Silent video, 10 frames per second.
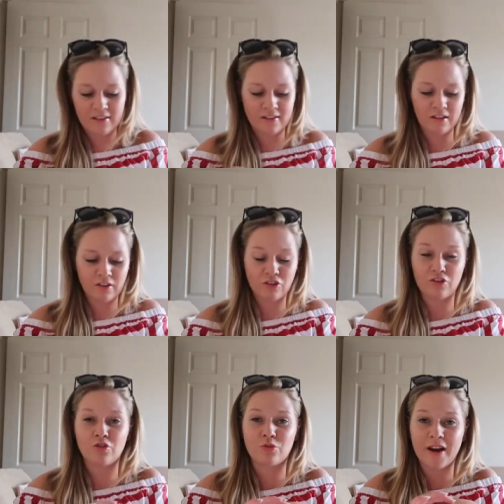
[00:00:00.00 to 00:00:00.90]
It's sunk
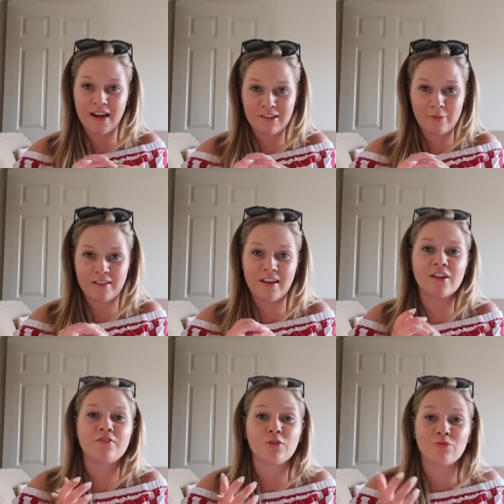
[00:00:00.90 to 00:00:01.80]
straight into my
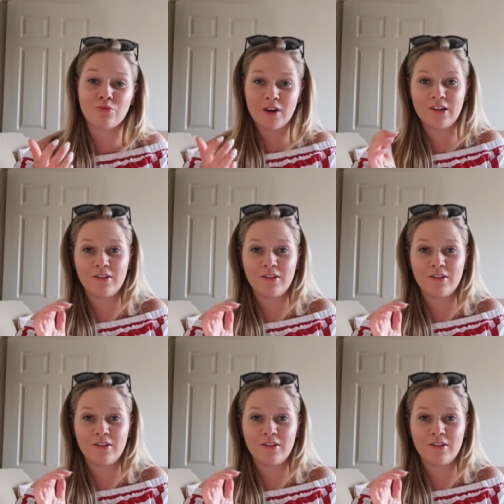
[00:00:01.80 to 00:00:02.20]
skin. It feels really,